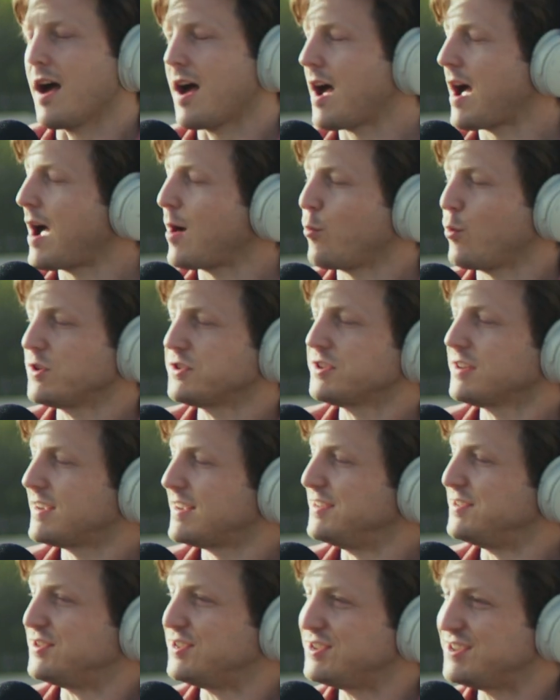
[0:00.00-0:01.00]
I wasn't
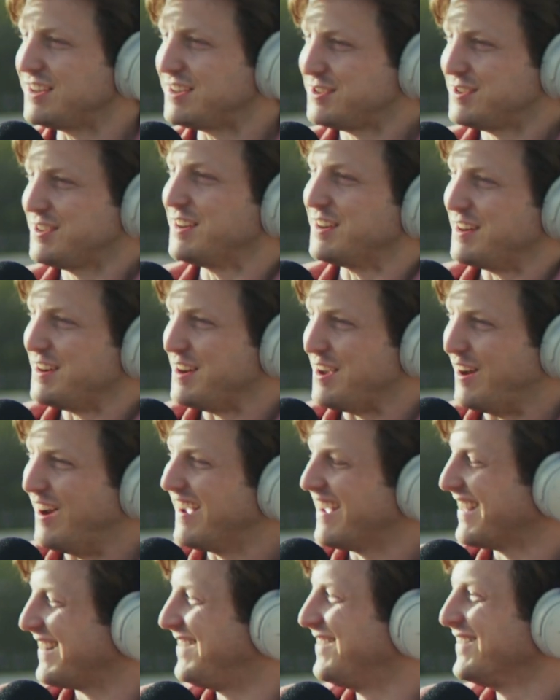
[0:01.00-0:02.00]
consistent enough
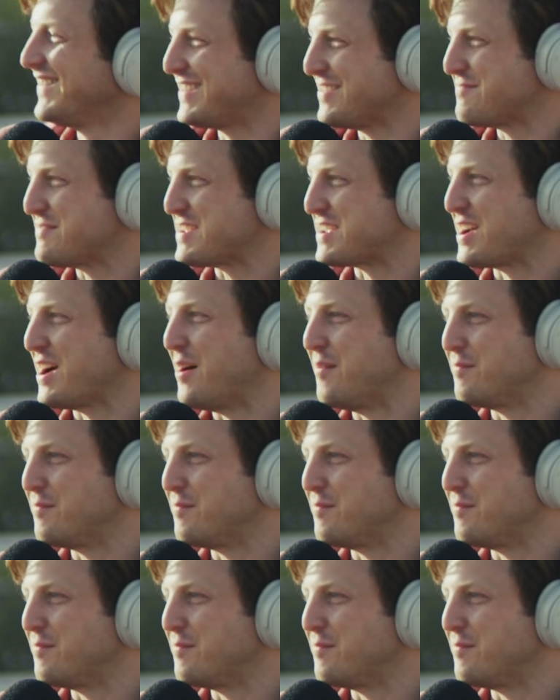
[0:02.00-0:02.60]
to become